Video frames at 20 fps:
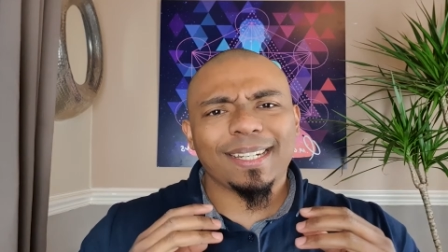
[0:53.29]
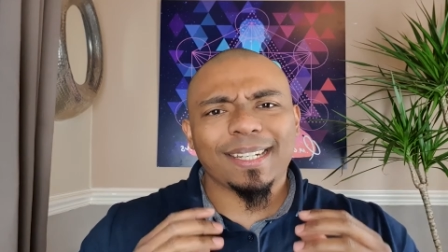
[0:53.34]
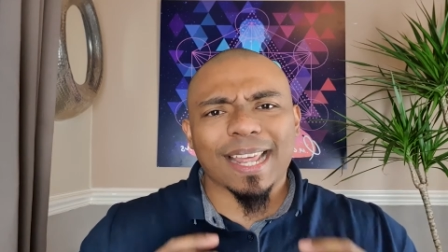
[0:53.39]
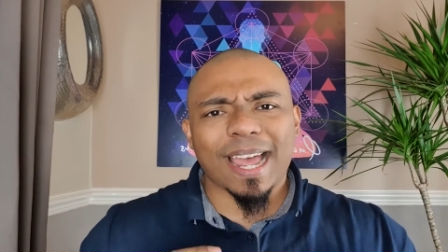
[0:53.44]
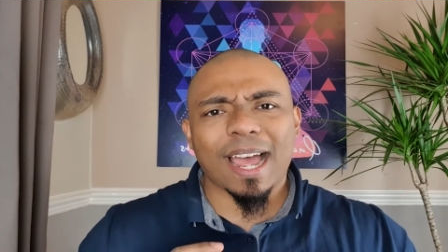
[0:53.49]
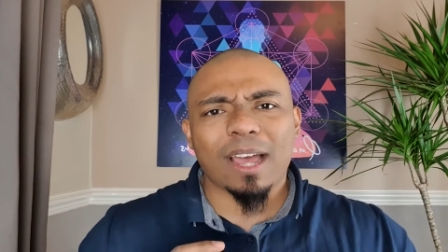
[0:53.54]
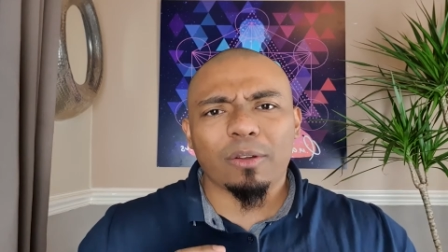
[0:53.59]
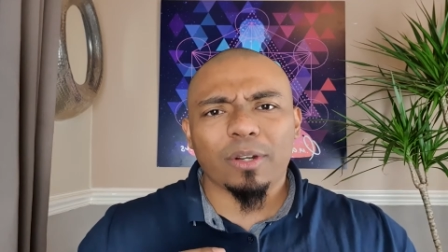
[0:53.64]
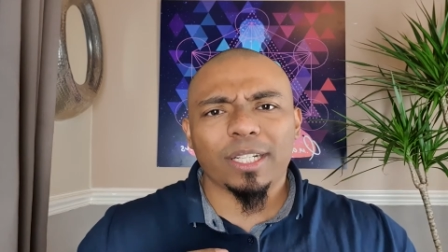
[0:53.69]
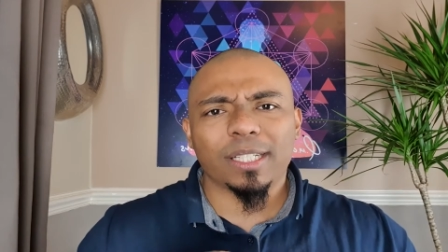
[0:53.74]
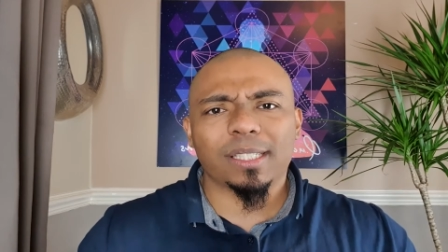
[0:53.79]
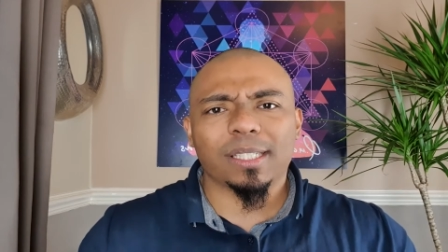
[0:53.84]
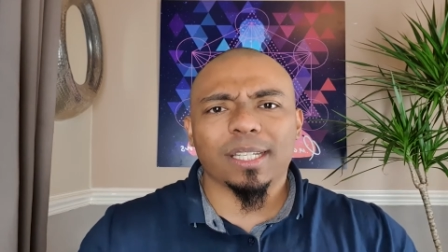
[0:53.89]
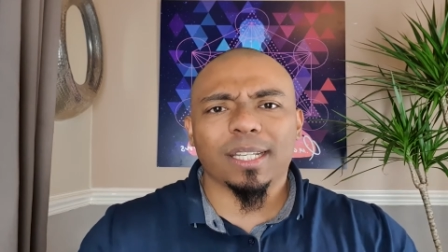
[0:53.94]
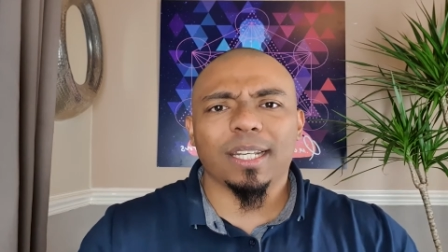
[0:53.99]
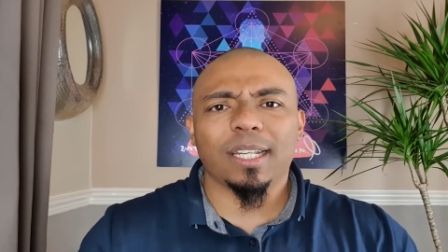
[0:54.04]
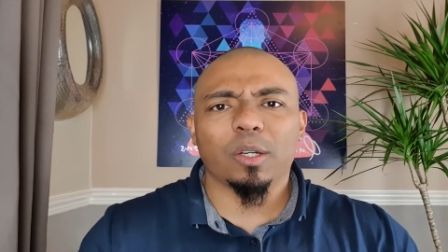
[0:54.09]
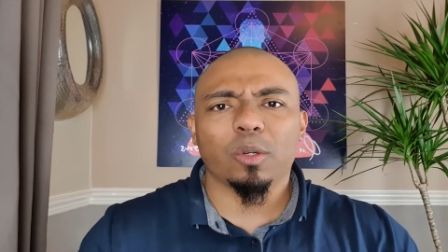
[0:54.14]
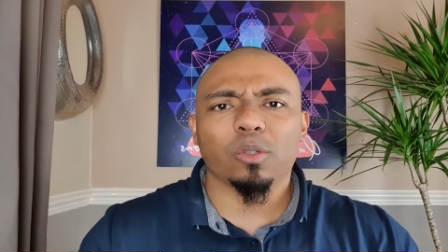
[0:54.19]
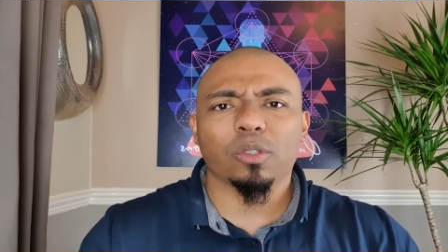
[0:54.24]
down into
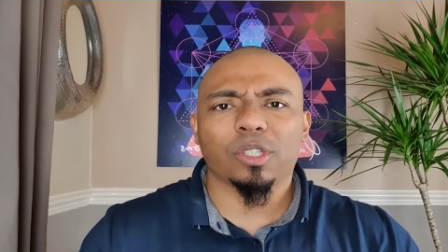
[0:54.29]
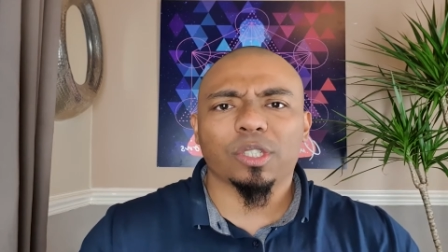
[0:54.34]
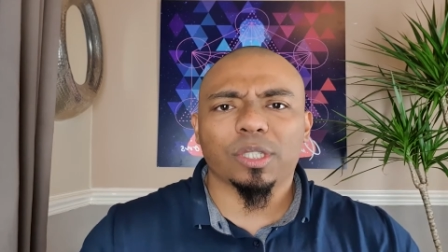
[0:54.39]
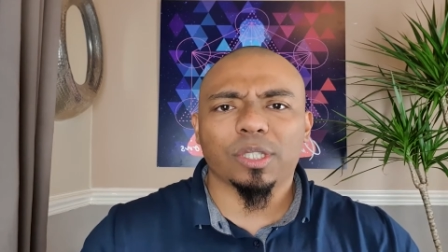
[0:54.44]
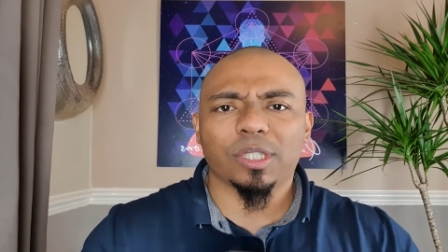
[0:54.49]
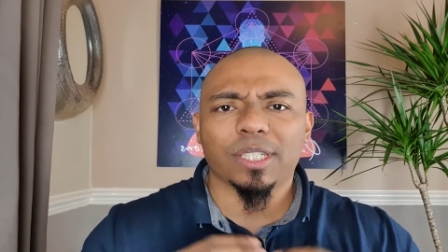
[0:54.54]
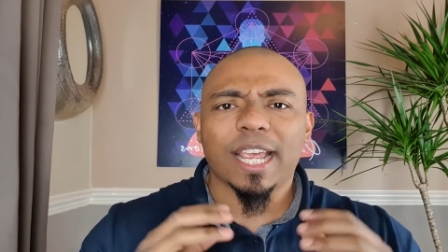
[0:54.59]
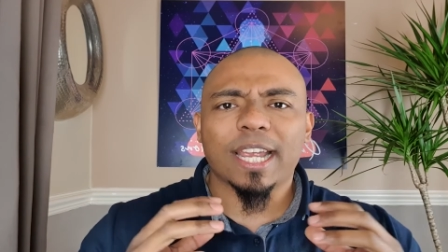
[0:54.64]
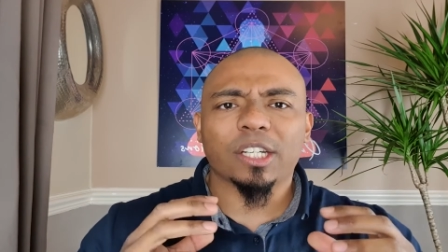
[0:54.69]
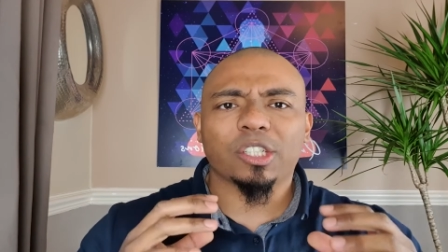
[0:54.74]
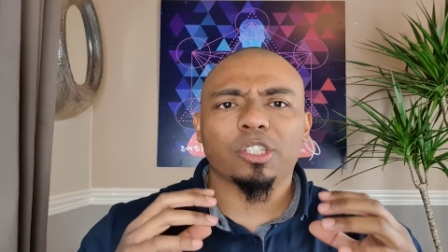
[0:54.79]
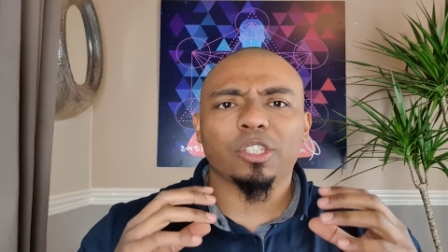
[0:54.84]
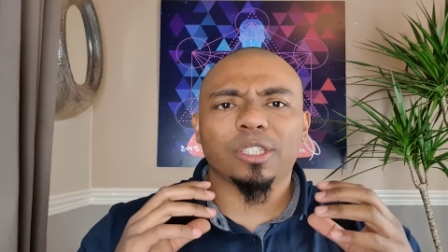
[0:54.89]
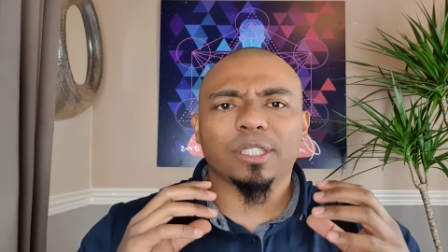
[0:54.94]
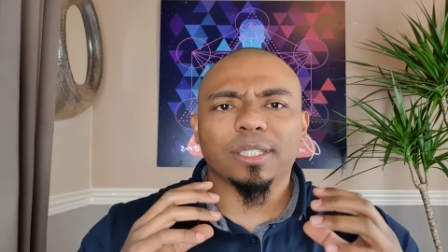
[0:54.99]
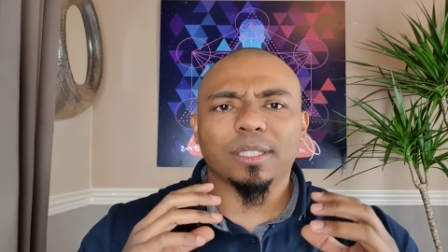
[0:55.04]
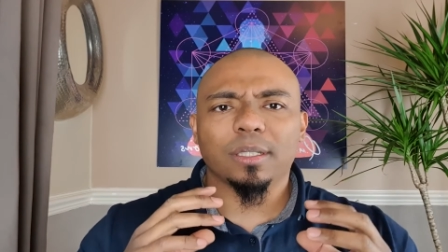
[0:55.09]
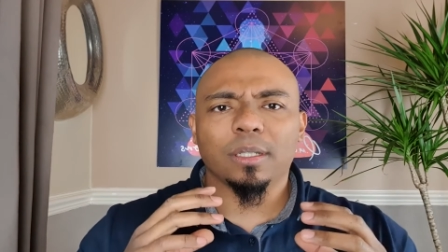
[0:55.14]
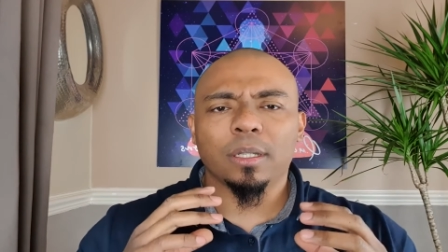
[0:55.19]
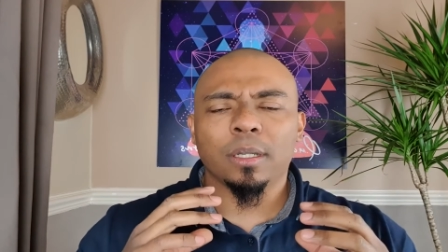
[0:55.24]
little sections
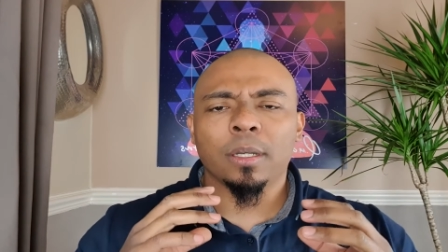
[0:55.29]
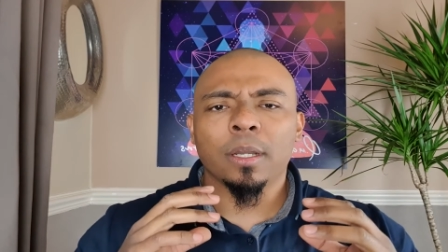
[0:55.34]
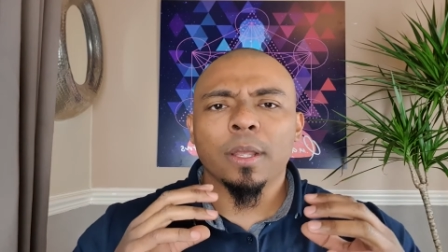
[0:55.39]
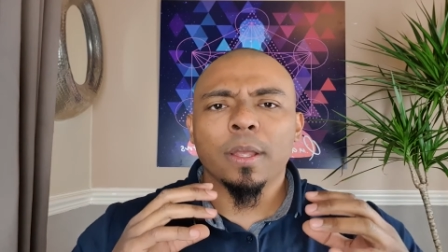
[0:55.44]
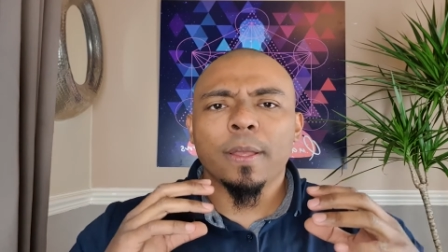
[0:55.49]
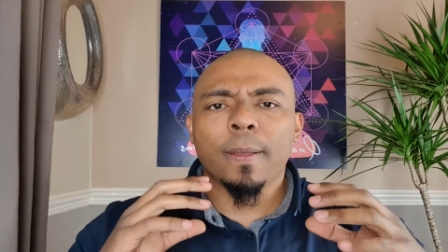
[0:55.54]
and